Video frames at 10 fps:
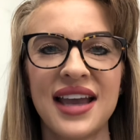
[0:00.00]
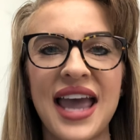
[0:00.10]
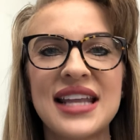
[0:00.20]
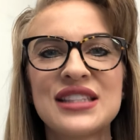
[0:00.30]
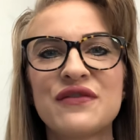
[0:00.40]

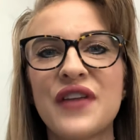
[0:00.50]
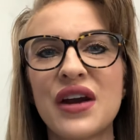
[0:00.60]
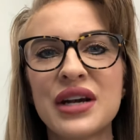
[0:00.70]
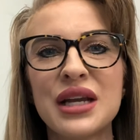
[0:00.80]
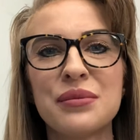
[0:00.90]
And it's
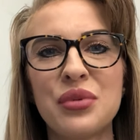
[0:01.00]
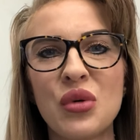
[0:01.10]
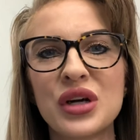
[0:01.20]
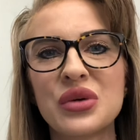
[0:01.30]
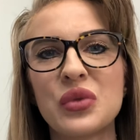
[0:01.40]
very
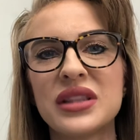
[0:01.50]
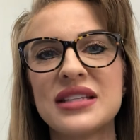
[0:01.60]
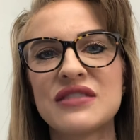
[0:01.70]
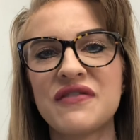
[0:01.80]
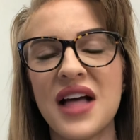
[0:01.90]
important when
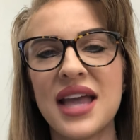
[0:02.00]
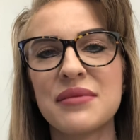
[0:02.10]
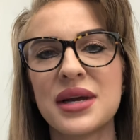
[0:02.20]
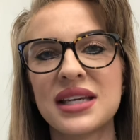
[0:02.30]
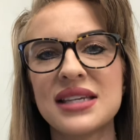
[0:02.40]
these flying
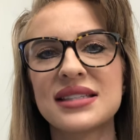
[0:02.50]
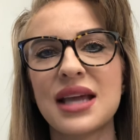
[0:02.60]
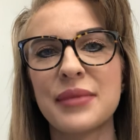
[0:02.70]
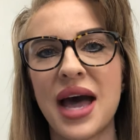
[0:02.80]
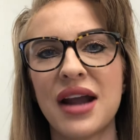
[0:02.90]
monkeys
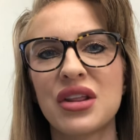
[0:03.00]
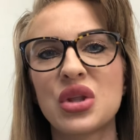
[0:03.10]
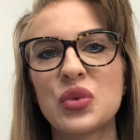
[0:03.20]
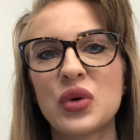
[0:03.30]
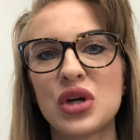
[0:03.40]
come out of
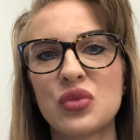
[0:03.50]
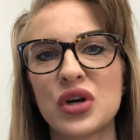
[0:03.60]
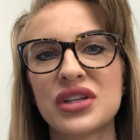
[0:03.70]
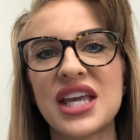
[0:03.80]
the woodwork